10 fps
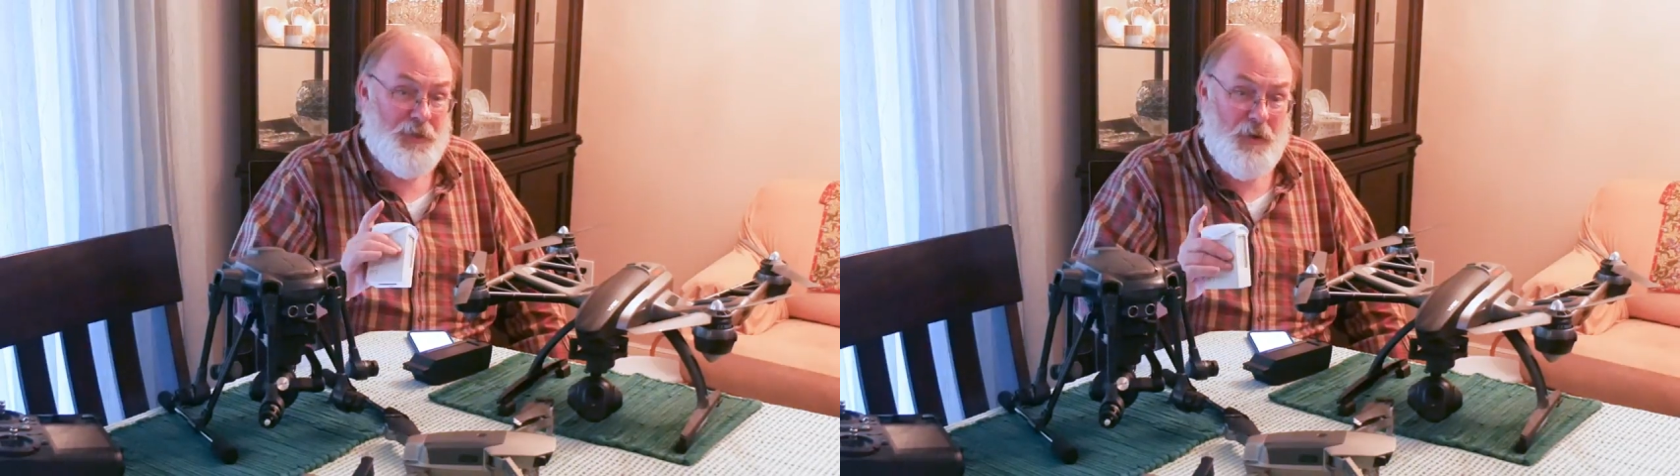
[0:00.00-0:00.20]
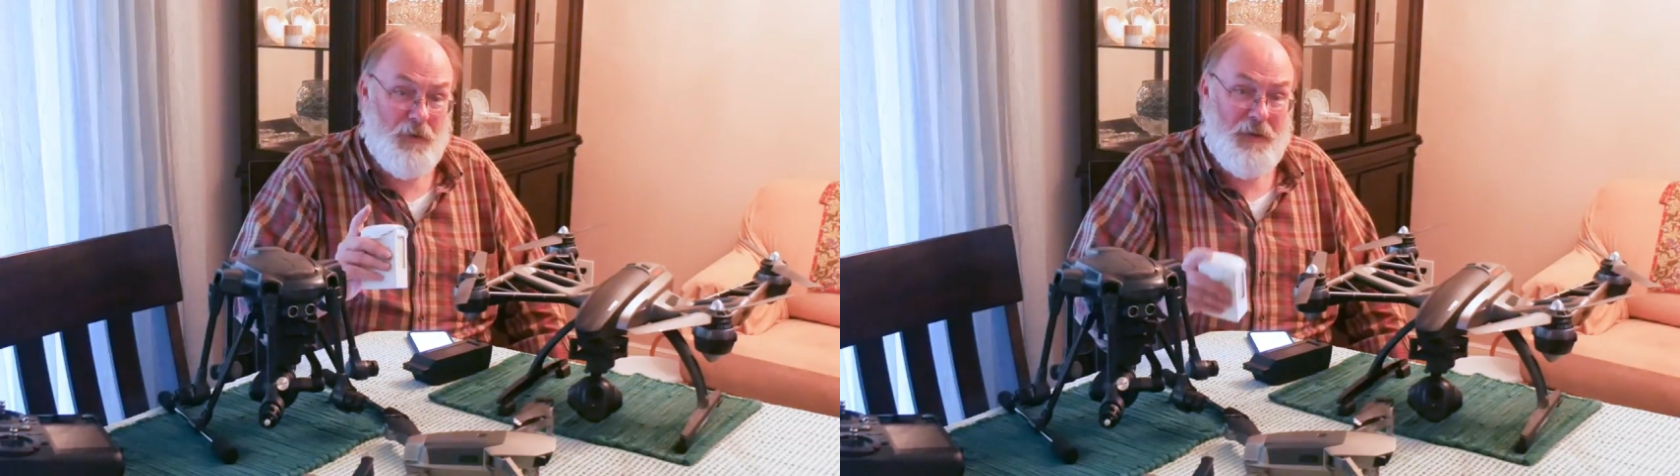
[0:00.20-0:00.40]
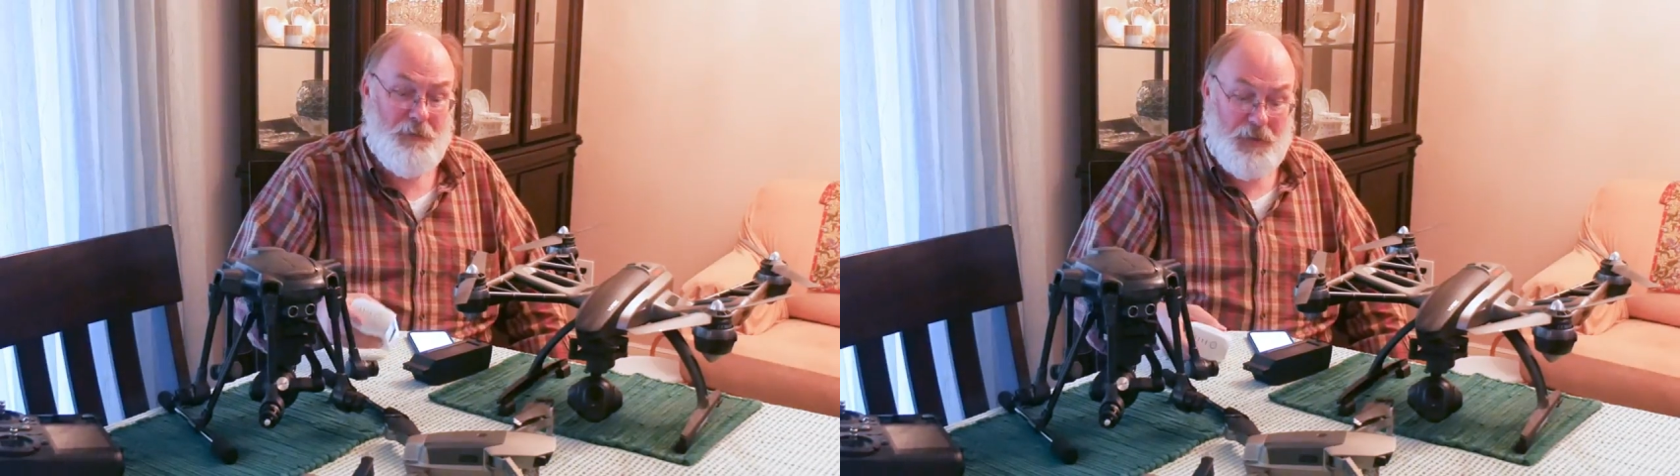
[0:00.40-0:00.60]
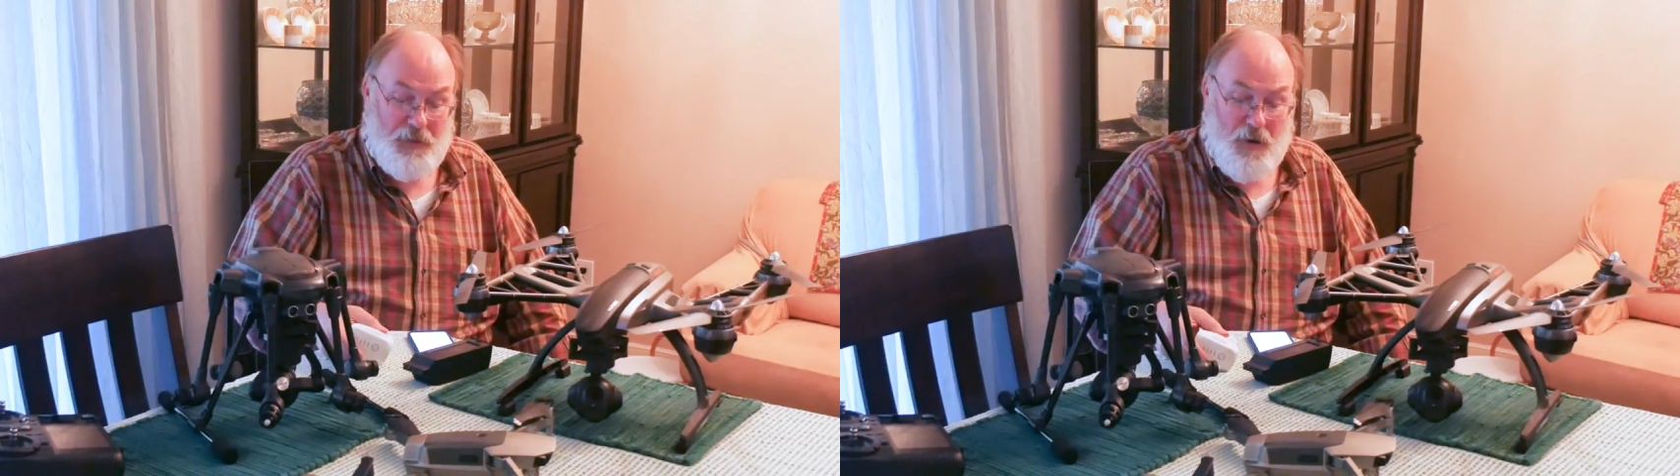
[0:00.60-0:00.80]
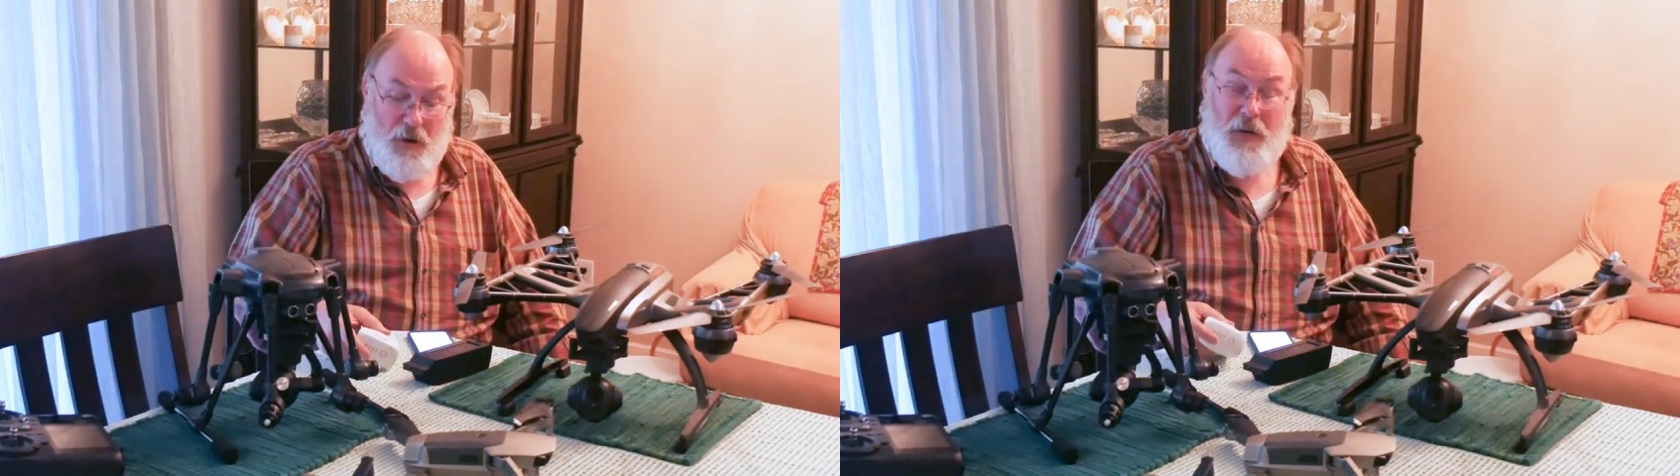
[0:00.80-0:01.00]
So don't leave them in the
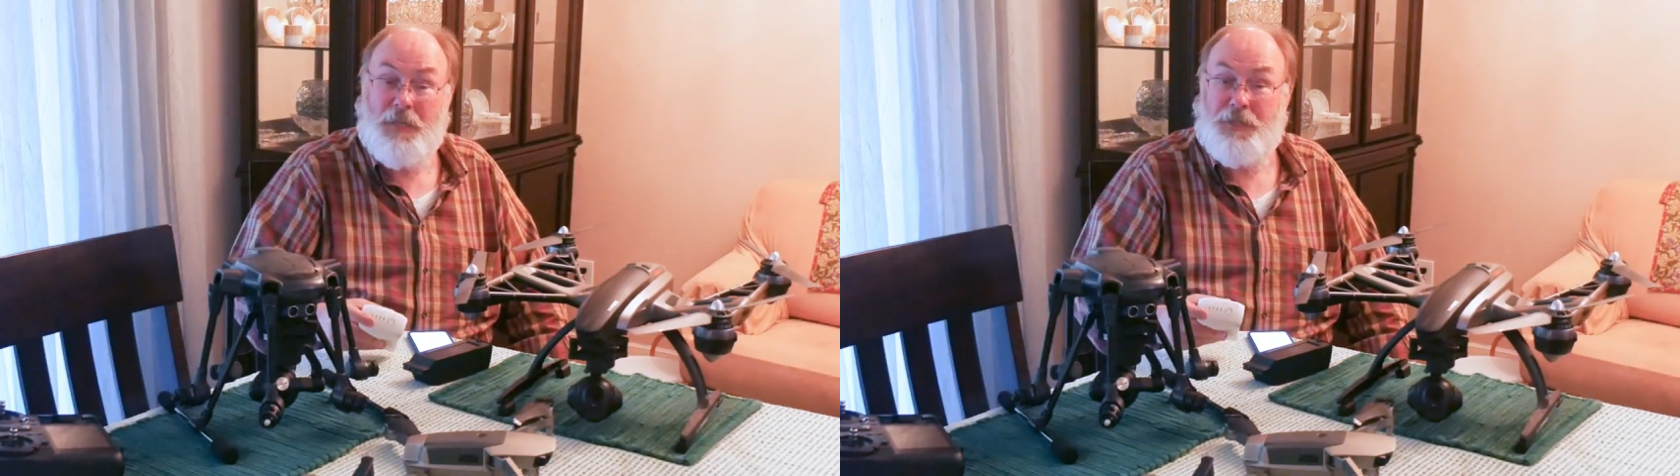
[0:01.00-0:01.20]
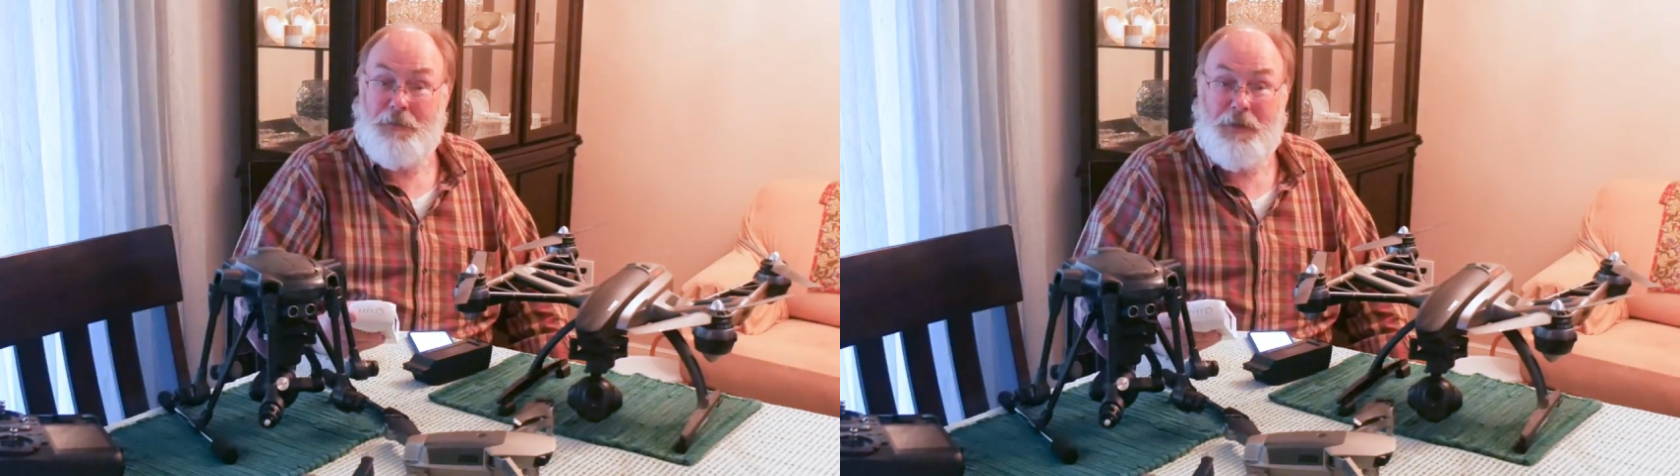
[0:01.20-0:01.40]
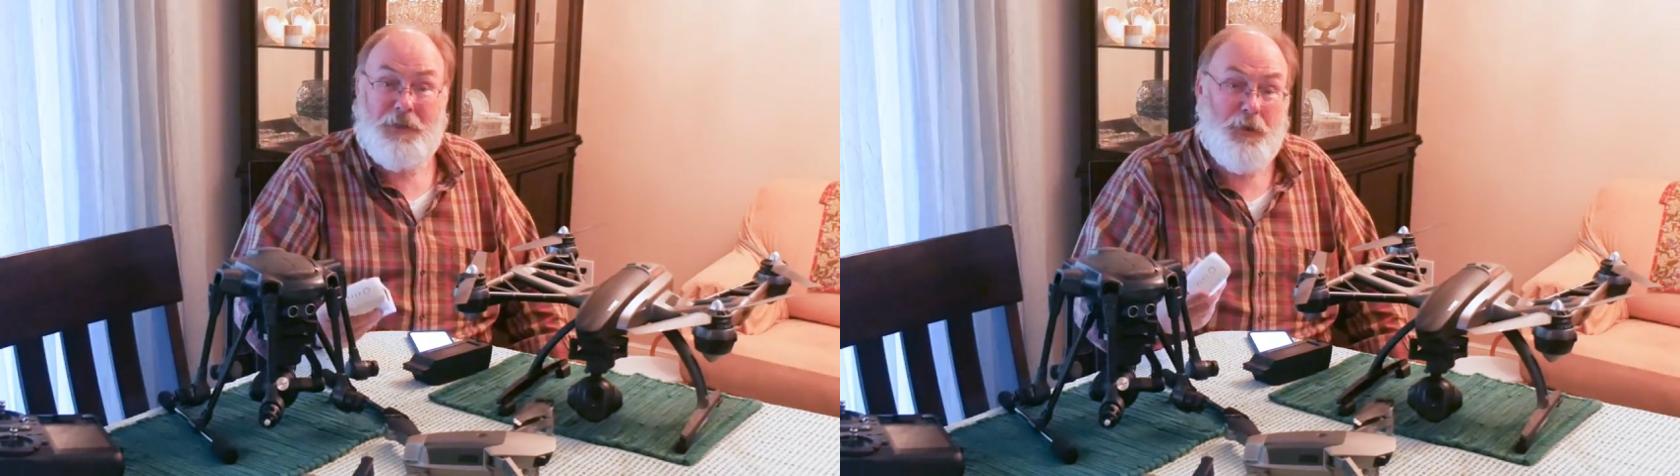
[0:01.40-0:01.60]
car. Same thing,